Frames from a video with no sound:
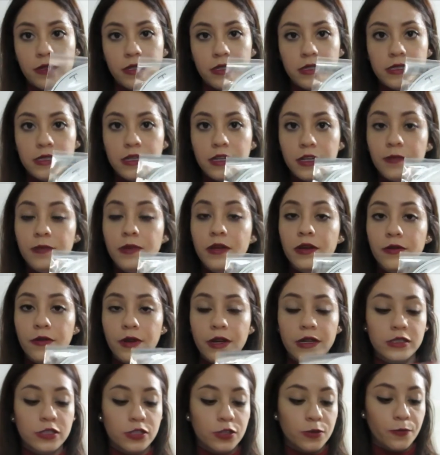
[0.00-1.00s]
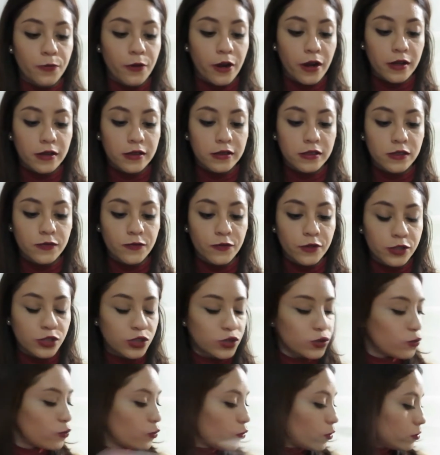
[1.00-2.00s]
This is going to be great to practice for
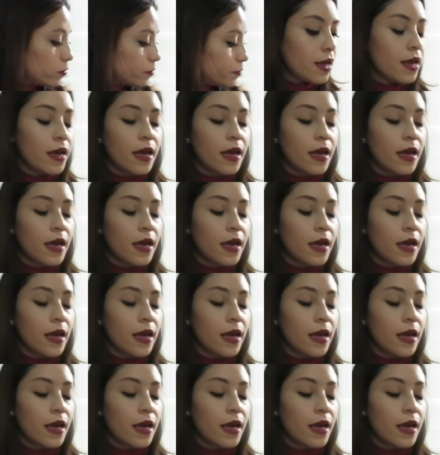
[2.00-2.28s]
school.